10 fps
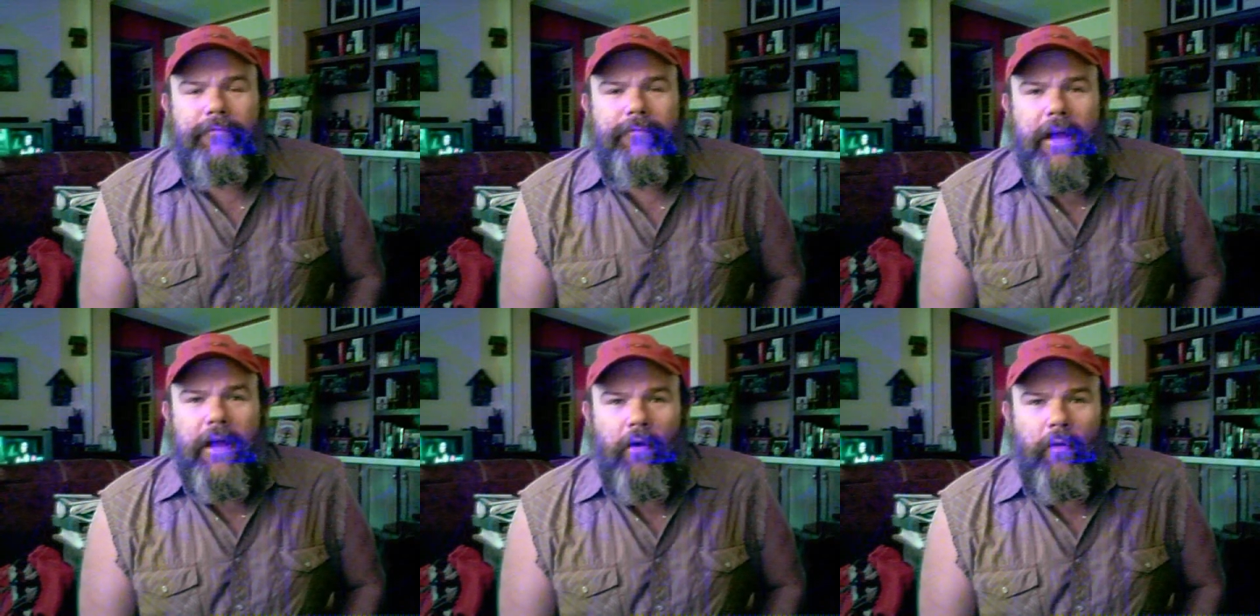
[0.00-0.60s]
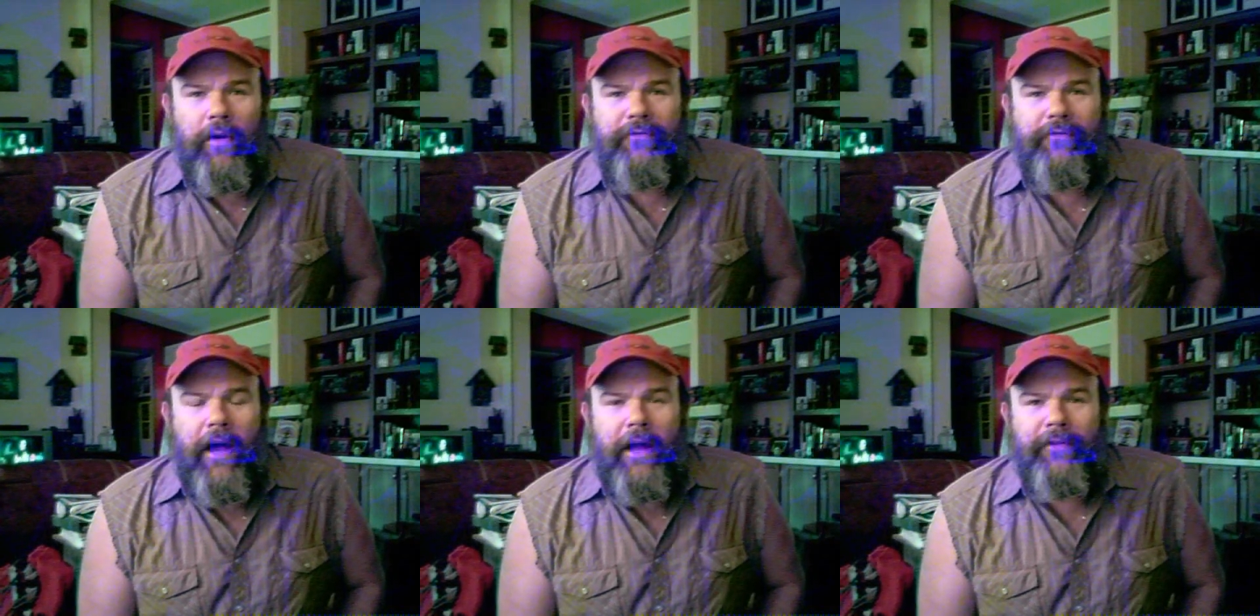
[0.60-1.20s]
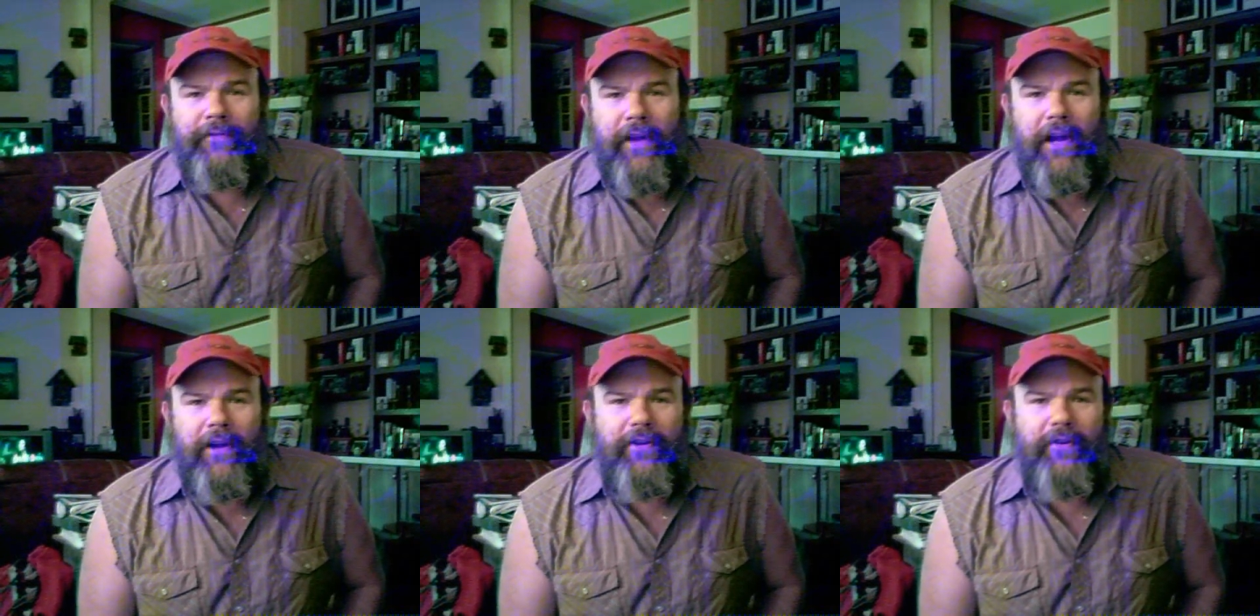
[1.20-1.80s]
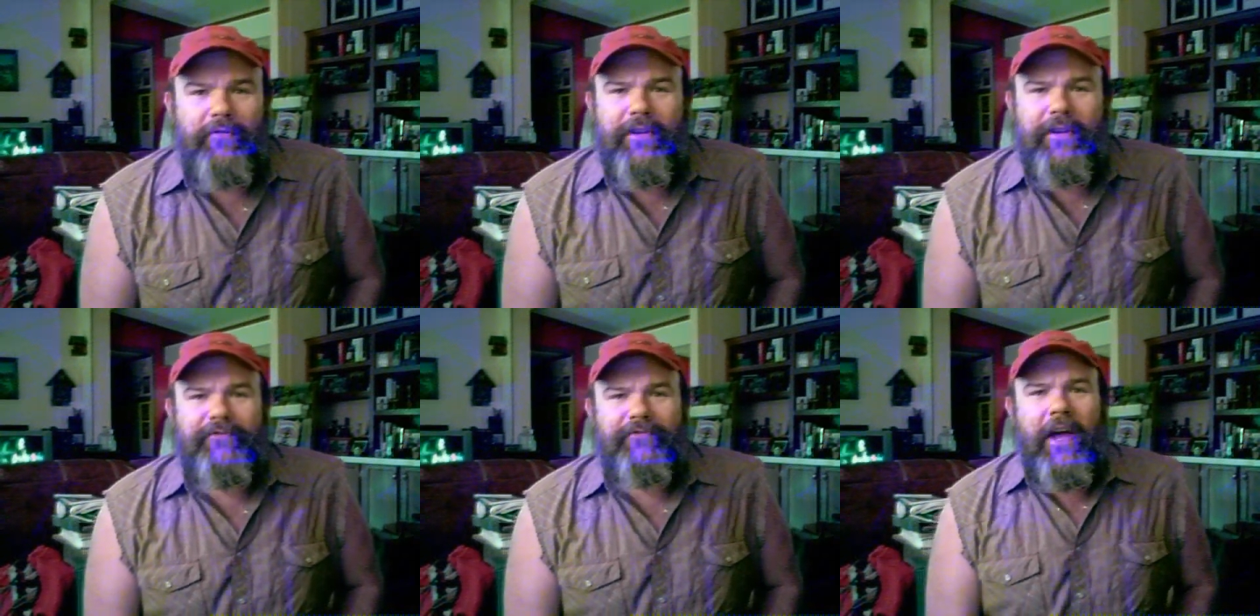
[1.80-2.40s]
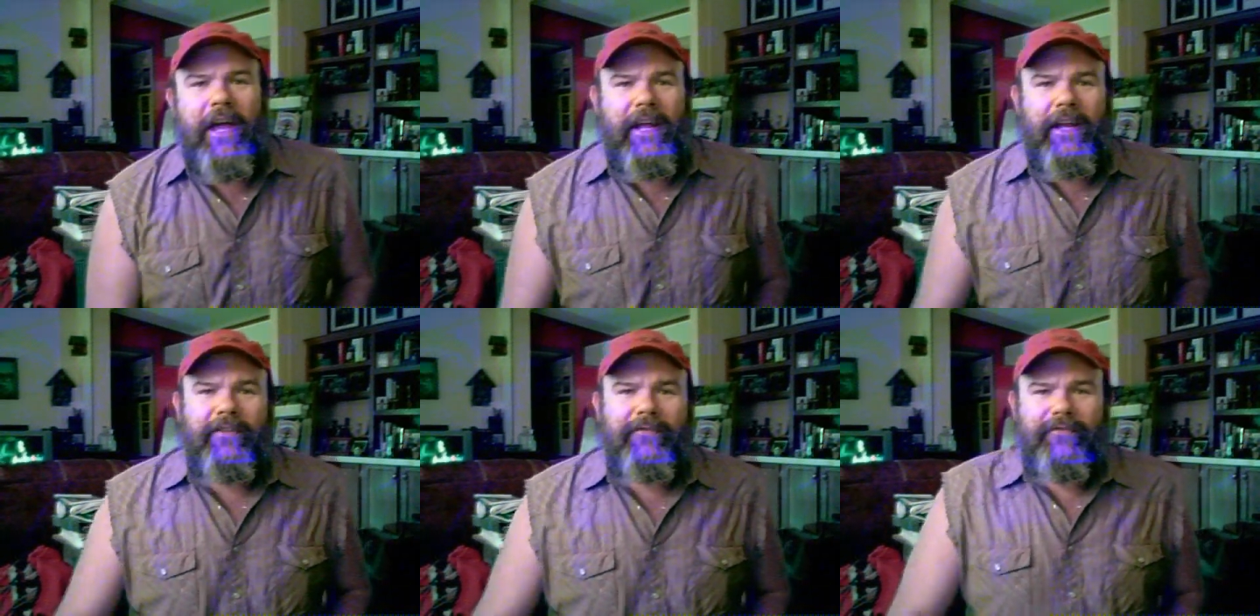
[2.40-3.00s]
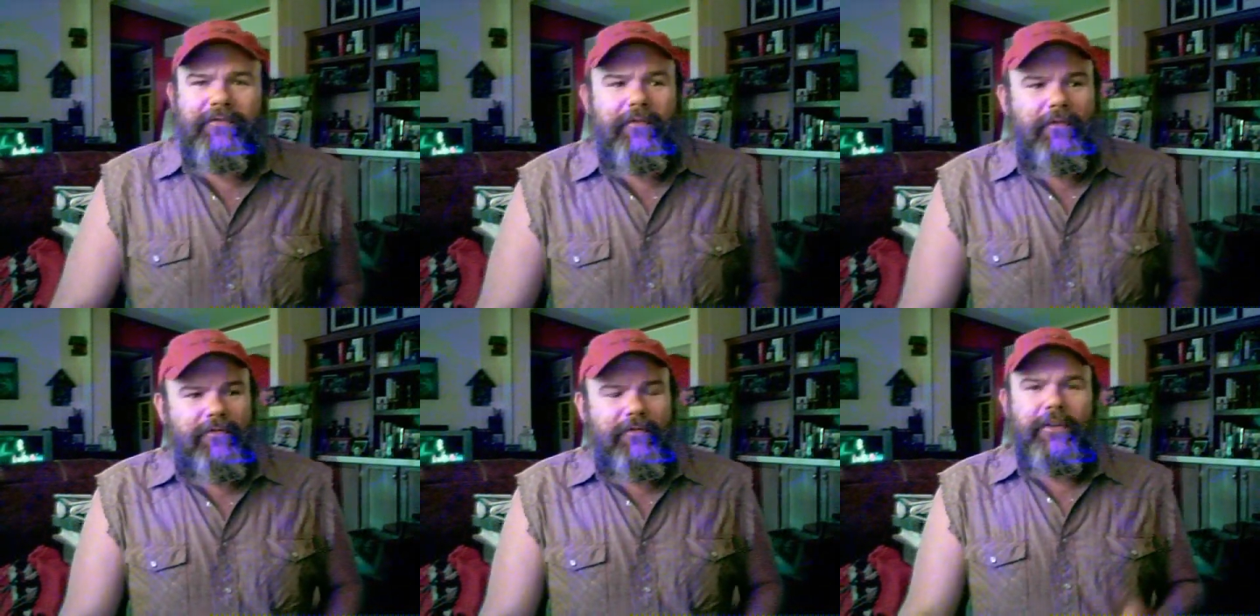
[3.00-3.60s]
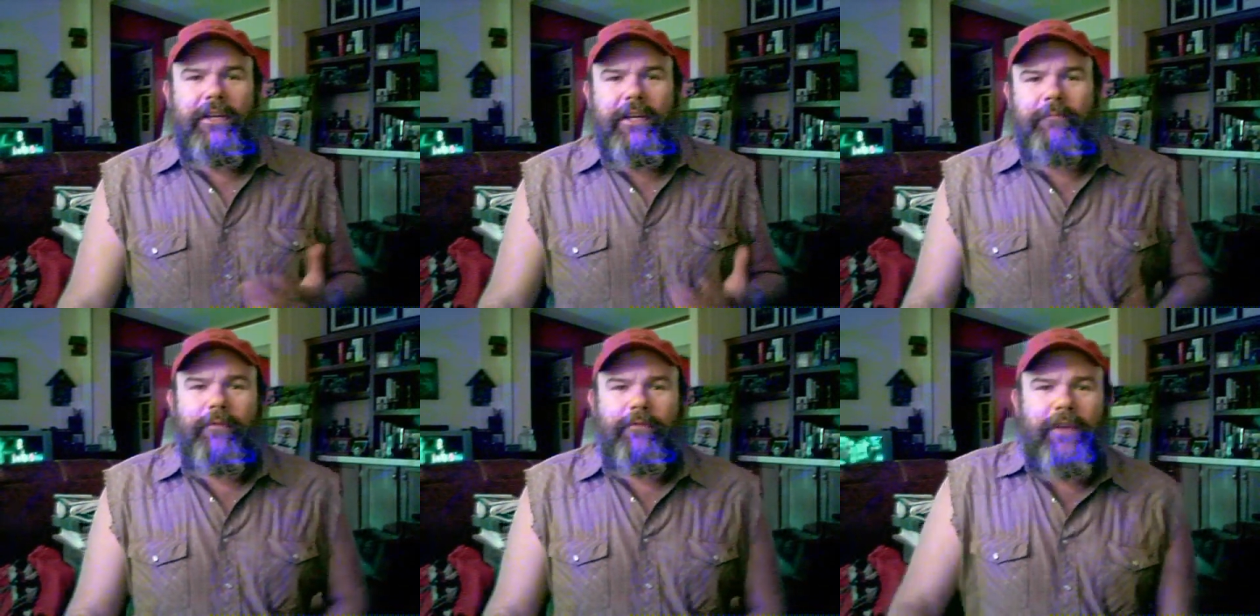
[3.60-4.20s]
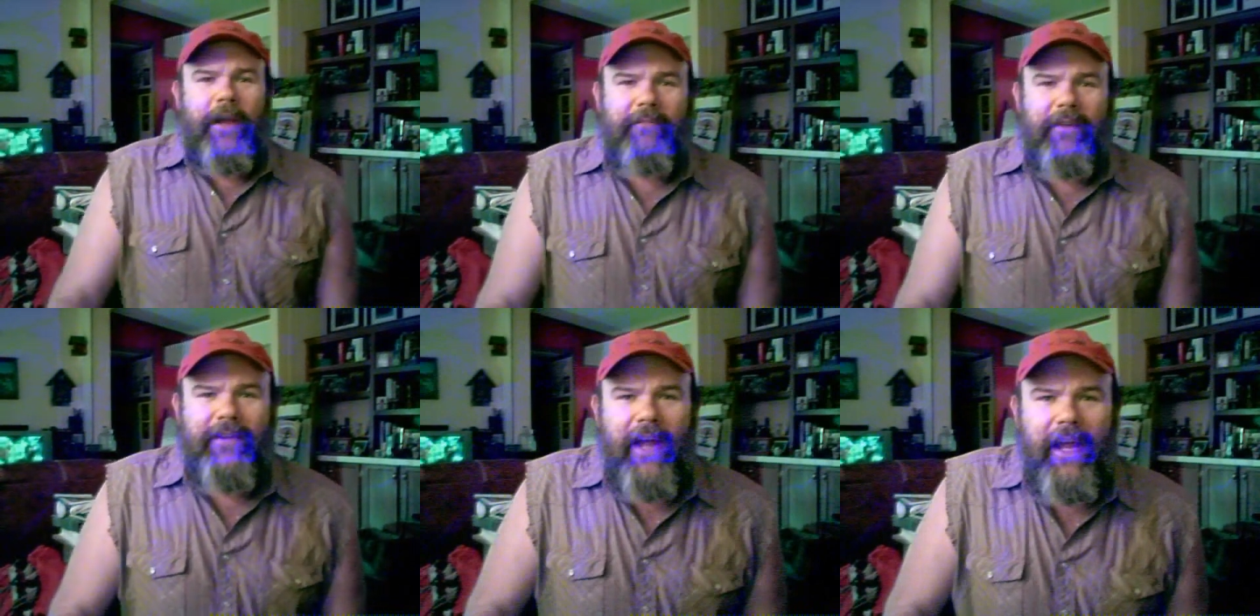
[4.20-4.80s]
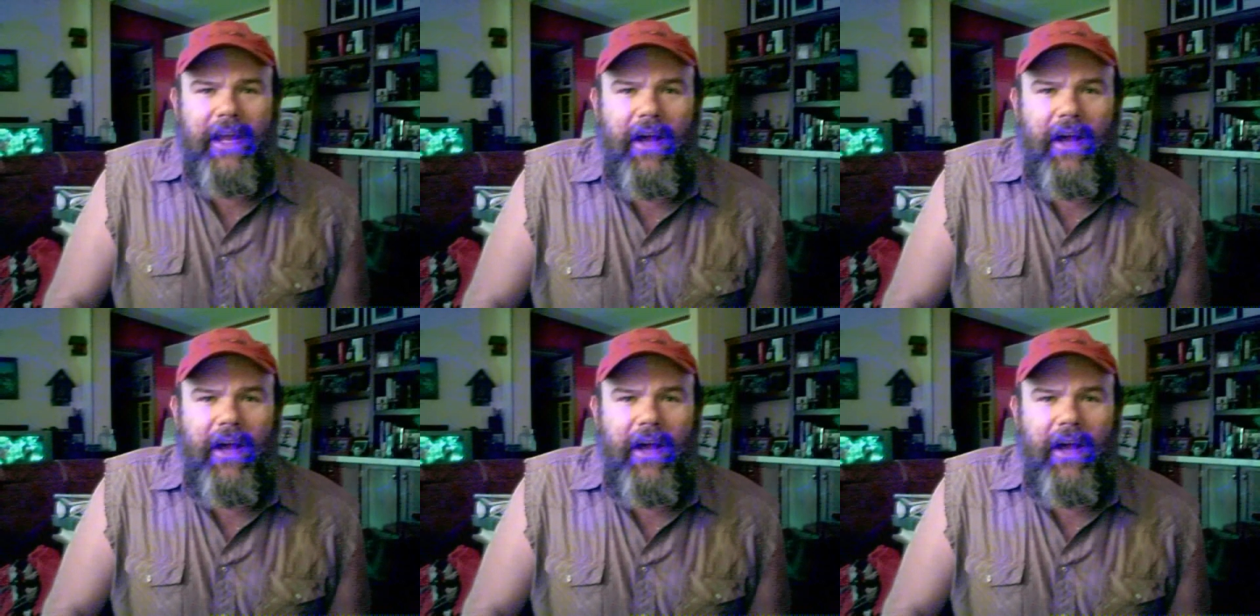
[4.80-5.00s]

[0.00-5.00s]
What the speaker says: they always try to sell you these things to keep your septic tank.